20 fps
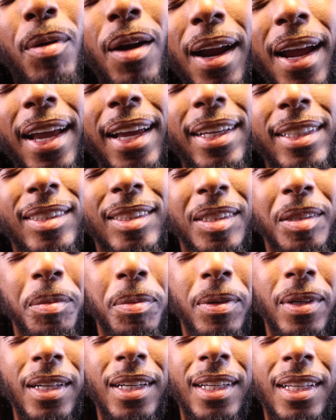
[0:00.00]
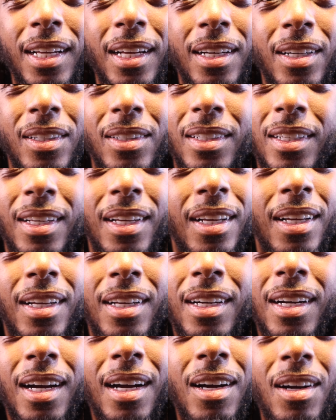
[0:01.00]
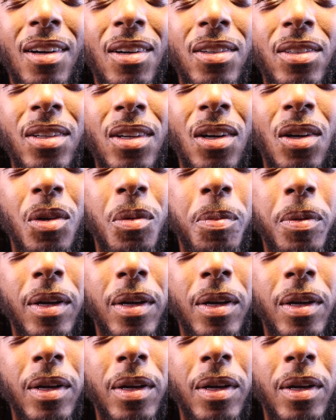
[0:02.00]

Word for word: crazy, bro. I don't, I don't know,